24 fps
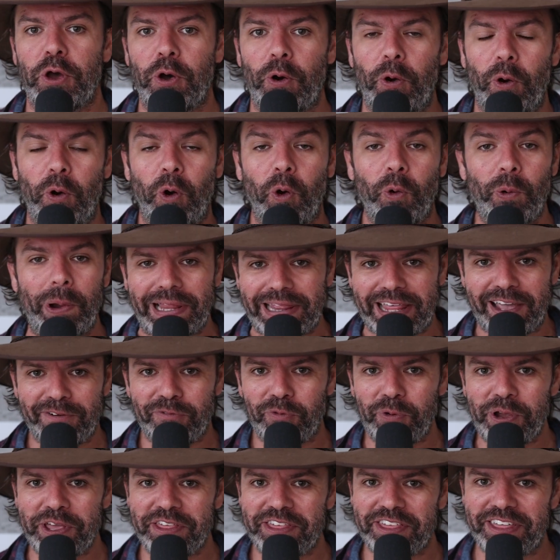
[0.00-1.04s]
All we're left
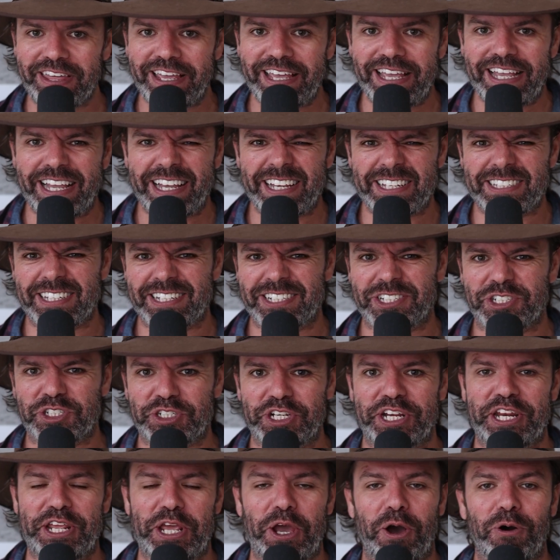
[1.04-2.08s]
with is the
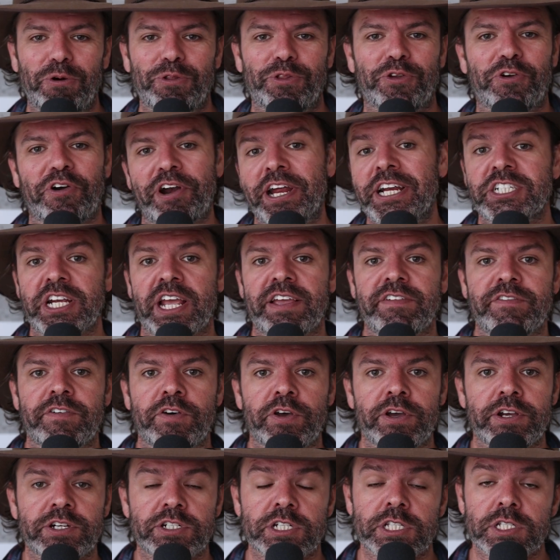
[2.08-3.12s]
shitty old 3G
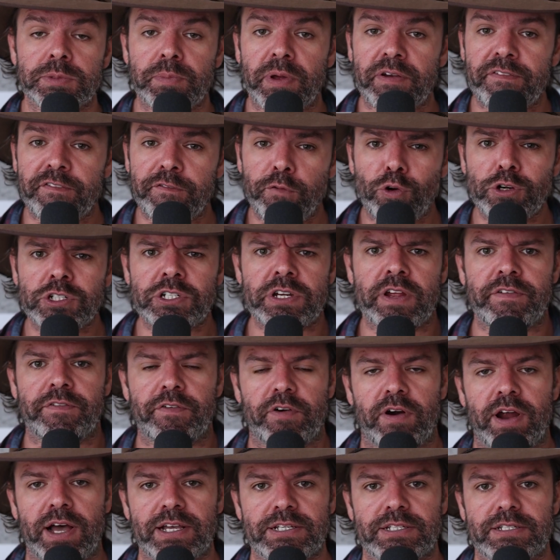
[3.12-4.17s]
versions, but fortunate for
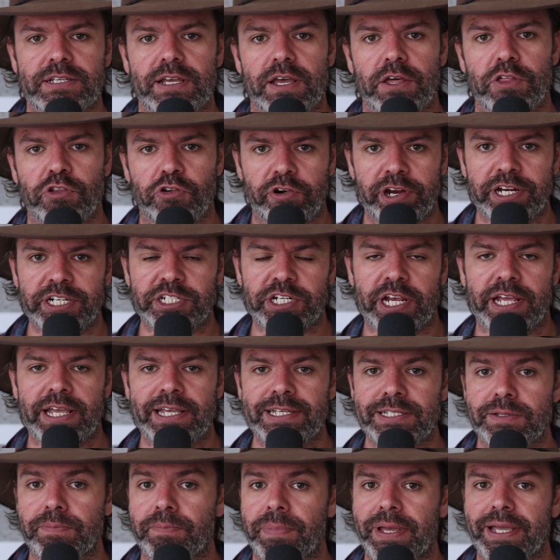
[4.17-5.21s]
us, 3G
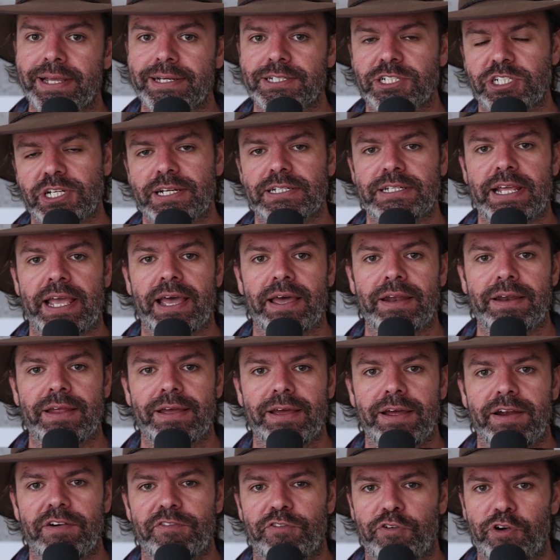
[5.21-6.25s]
isn't being shut down
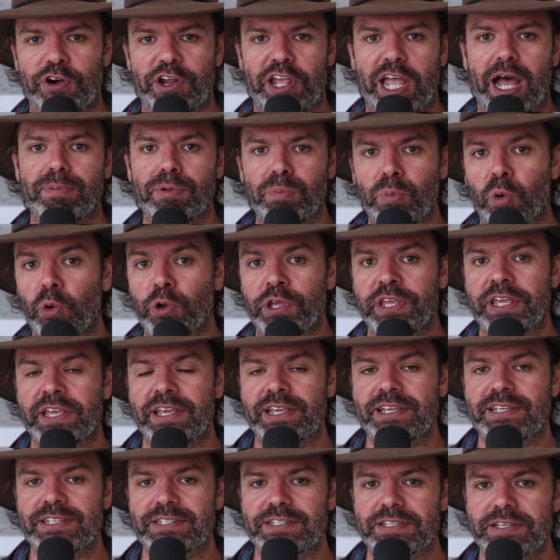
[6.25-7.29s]
for a couple more
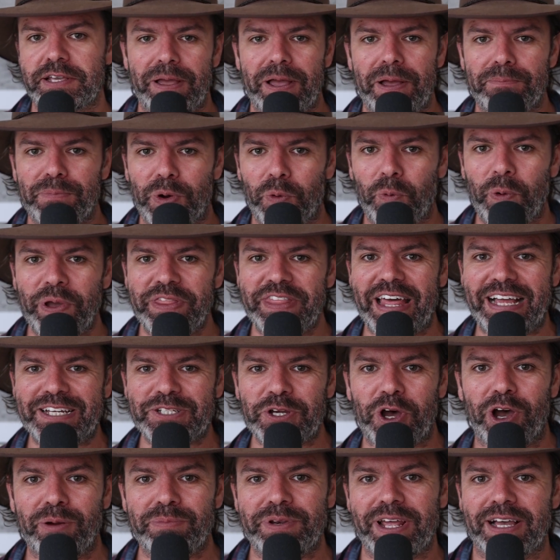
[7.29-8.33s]
years. But when that
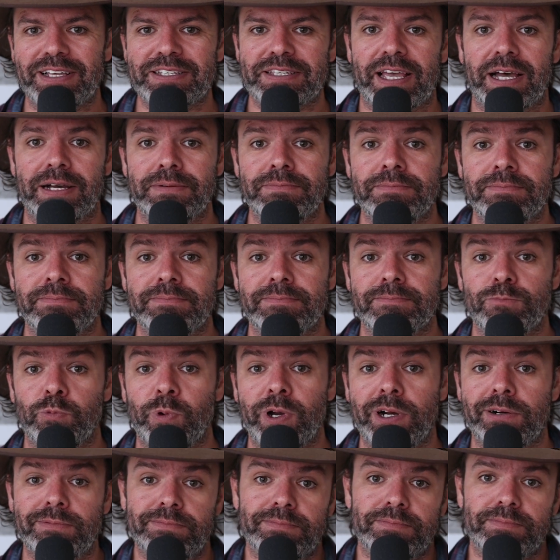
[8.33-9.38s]
time does come,
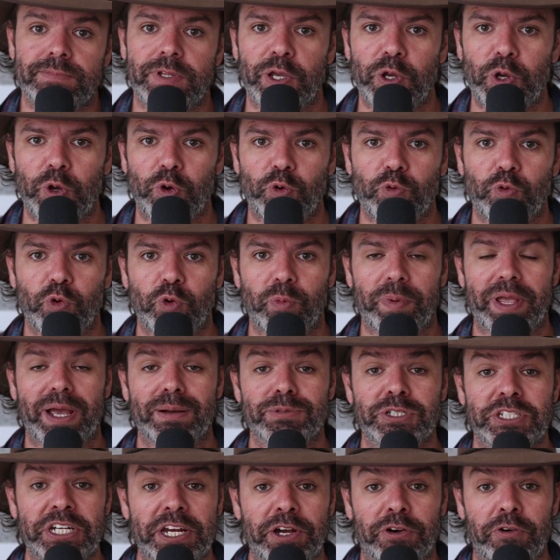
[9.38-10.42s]
well, we'll be up
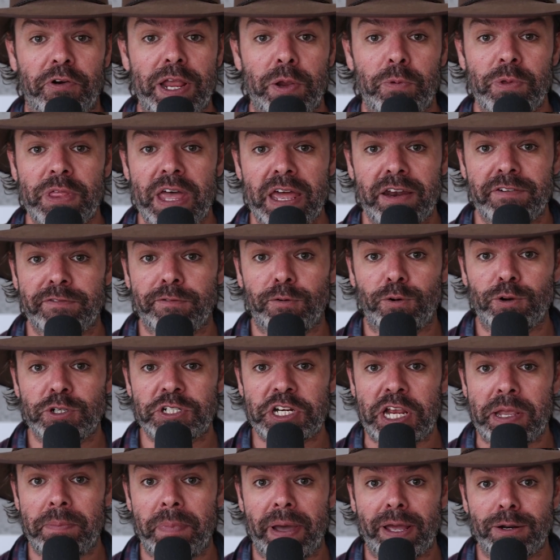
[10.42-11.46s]
shit creek without a
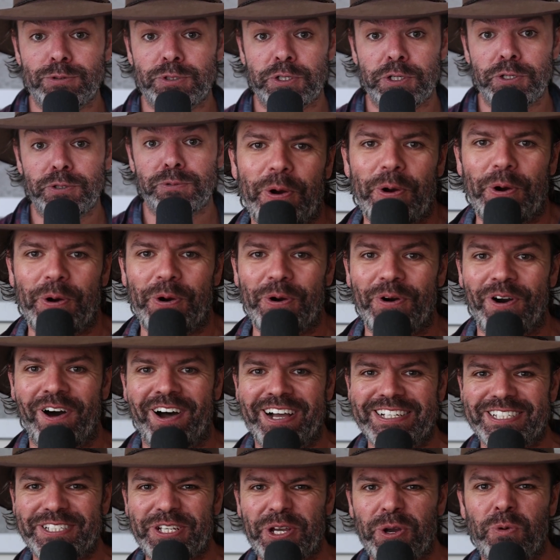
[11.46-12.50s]
4G paddle too. All right,
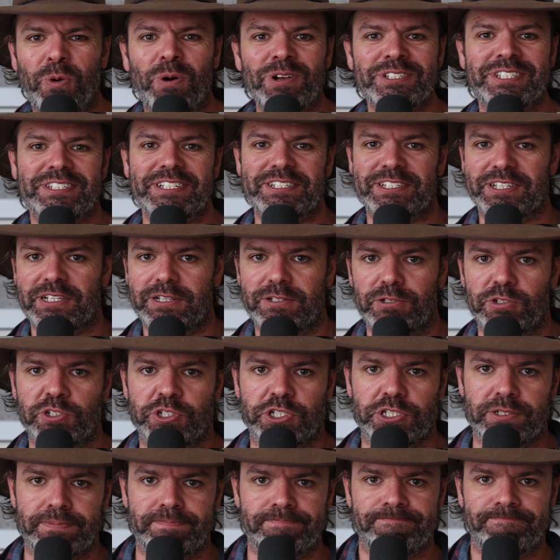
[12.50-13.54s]
so what's the
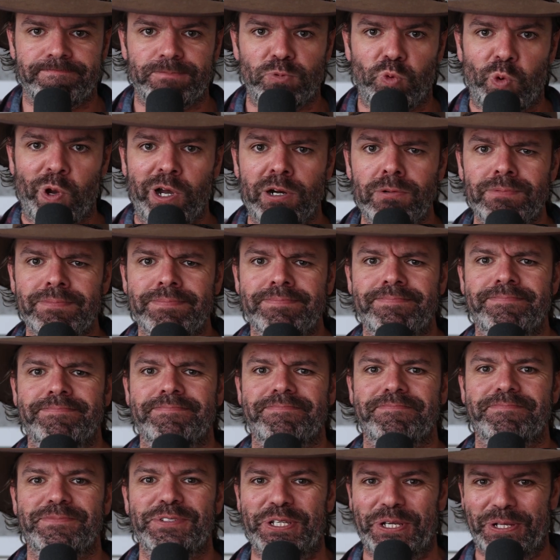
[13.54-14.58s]
solution? Well,
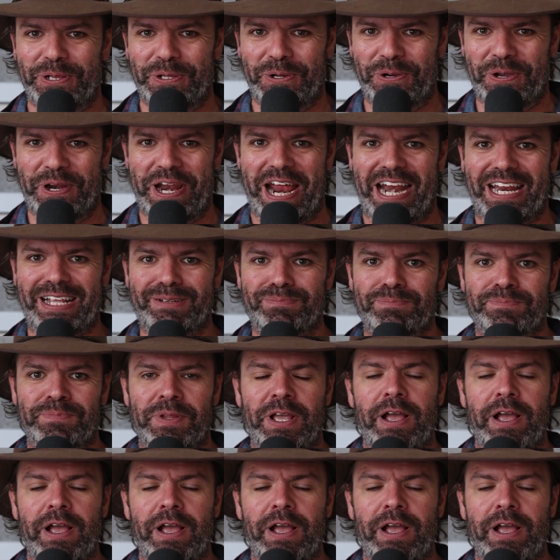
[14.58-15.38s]
you're looking at him.